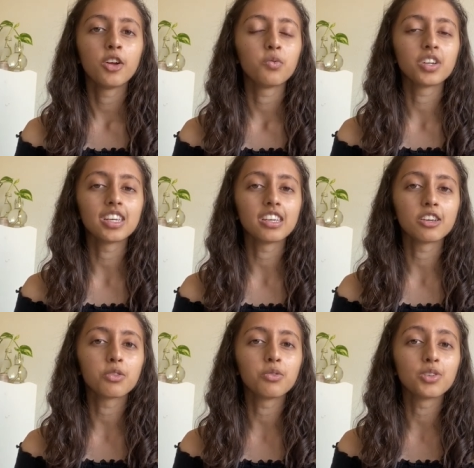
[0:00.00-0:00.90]

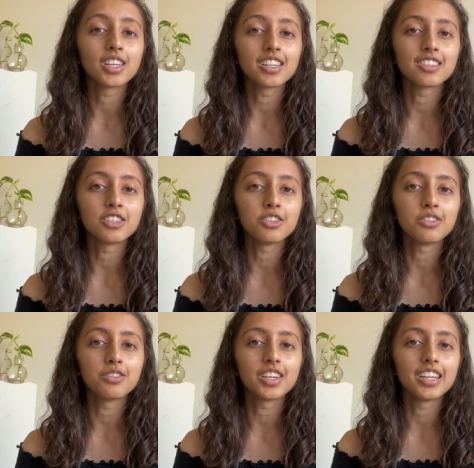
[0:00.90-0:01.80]
really cool to listen
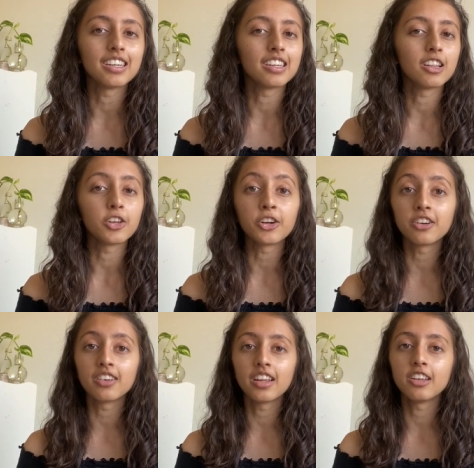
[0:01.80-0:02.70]
to and
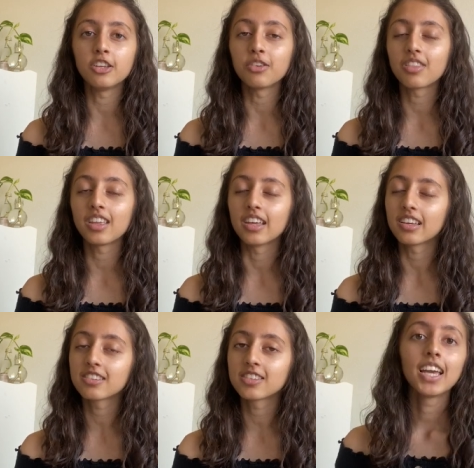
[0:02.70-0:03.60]
learn new
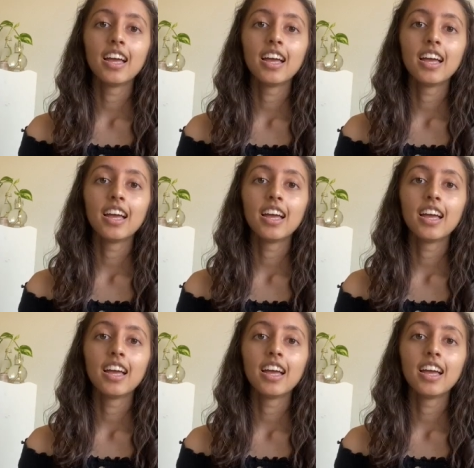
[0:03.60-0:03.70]
things.